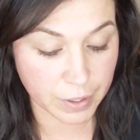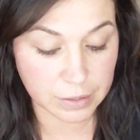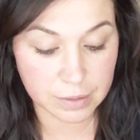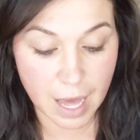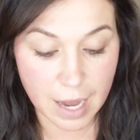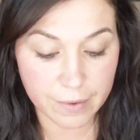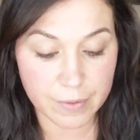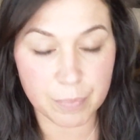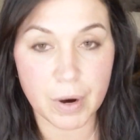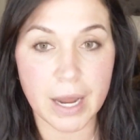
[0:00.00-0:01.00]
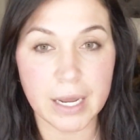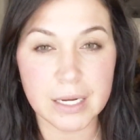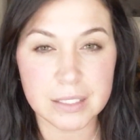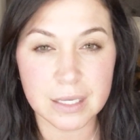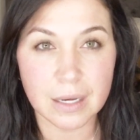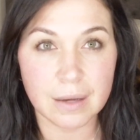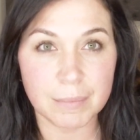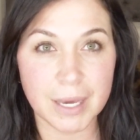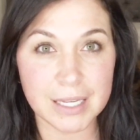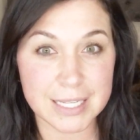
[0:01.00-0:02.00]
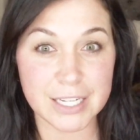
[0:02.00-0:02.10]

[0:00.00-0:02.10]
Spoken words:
lot of the products because